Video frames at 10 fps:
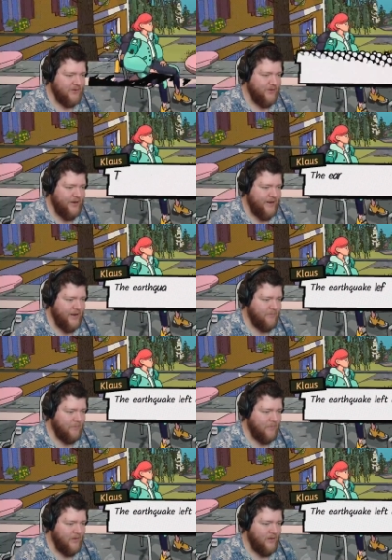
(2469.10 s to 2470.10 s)
I really
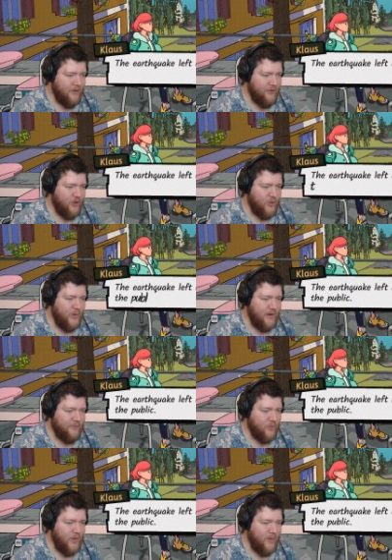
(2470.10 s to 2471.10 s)
am. The earthquake
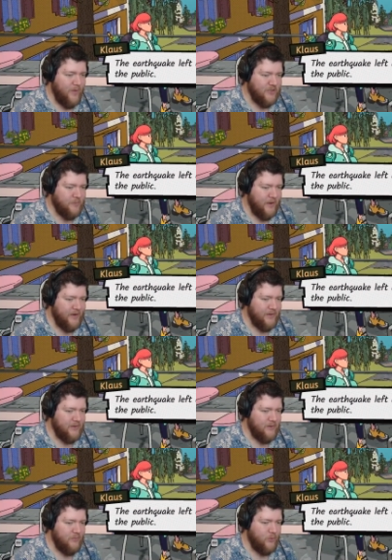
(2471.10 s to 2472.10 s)
left quite a mess
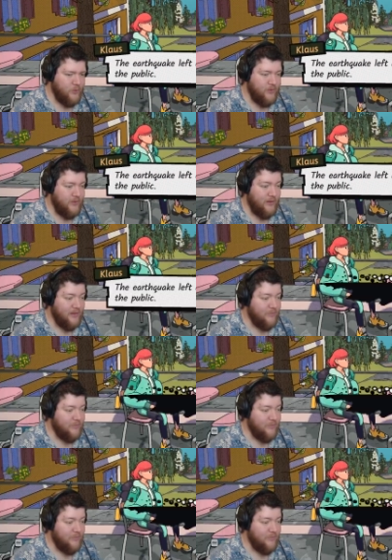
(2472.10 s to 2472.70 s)
behind, more than they'll